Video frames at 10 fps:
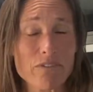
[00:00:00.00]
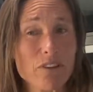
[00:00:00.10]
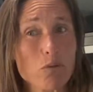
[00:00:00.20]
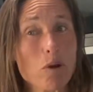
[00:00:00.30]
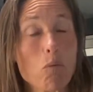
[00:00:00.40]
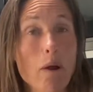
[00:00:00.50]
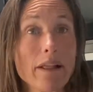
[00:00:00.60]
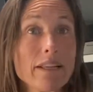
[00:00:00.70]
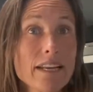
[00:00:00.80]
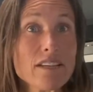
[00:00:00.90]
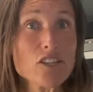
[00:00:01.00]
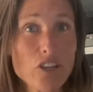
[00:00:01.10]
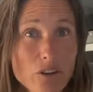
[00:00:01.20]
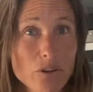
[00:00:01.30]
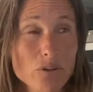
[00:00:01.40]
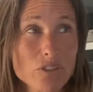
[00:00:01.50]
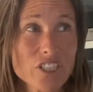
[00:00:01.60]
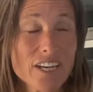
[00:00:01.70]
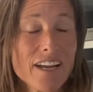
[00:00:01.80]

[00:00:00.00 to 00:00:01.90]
fifth wheel, while it is huge,